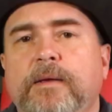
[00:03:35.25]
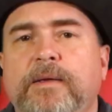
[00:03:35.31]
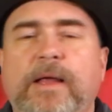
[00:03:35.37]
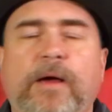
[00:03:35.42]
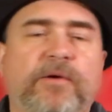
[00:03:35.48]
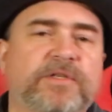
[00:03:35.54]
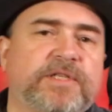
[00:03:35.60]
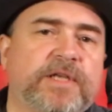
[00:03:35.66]

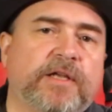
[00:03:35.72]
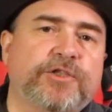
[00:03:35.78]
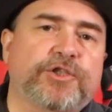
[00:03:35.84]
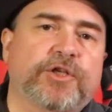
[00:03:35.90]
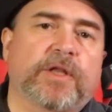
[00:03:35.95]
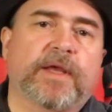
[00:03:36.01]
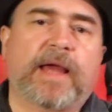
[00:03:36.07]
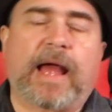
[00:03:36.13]
Now,
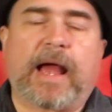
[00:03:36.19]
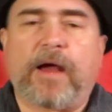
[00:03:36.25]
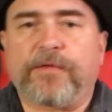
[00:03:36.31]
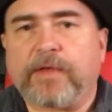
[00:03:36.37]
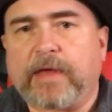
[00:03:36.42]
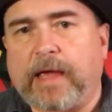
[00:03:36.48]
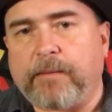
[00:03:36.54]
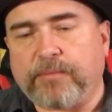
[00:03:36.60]
essentially, how
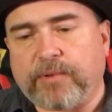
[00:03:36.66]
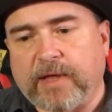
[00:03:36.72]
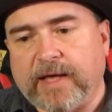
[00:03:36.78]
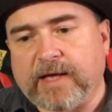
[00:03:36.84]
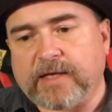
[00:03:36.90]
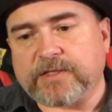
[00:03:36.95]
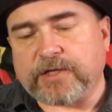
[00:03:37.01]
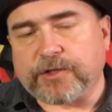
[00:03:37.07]
the game
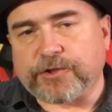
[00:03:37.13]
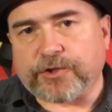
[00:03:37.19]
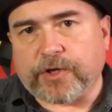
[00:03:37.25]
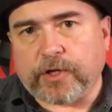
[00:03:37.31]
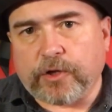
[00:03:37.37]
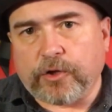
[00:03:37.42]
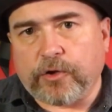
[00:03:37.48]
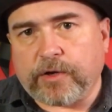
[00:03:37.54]
plays is you're
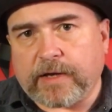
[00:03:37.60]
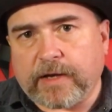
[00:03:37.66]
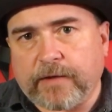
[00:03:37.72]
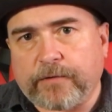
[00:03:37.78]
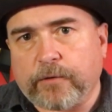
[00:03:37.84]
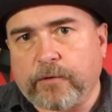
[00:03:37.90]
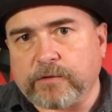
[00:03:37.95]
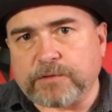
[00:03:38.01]
going to look
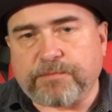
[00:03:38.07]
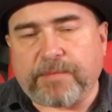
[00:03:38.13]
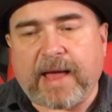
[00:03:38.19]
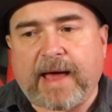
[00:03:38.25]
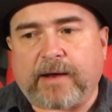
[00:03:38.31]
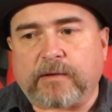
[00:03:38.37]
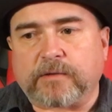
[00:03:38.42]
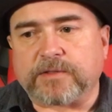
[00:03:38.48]
at those
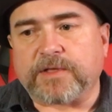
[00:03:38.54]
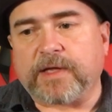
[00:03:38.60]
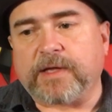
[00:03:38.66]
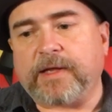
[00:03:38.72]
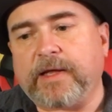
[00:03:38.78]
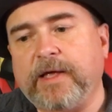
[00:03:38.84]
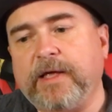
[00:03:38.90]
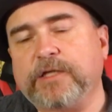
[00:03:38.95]
battles.
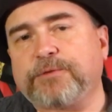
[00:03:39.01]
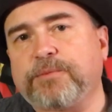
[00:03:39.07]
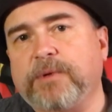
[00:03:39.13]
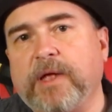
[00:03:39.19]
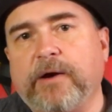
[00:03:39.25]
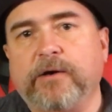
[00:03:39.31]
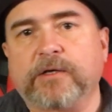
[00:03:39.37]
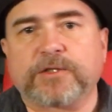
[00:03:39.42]
Then each
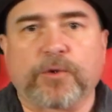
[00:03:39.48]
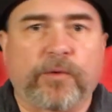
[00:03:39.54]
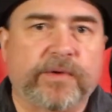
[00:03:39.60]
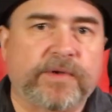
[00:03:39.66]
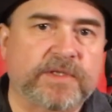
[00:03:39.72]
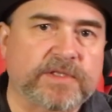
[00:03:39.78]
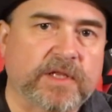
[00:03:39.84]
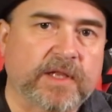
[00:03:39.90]
player is
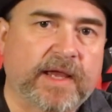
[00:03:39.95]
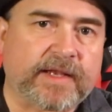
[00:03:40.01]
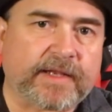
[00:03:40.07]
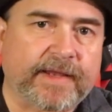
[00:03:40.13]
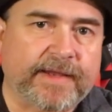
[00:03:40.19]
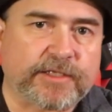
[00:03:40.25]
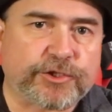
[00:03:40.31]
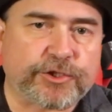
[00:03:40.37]
going to select
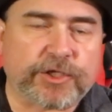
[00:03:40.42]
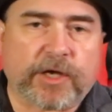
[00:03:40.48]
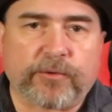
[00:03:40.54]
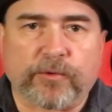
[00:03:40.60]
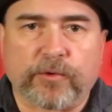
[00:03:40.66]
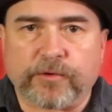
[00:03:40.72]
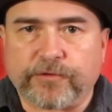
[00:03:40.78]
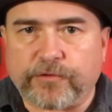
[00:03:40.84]
a
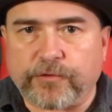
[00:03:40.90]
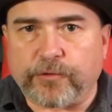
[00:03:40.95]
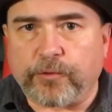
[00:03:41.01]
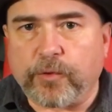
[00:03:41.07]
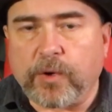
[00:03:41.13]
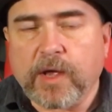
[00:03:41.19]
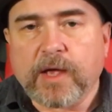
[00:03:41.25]
general to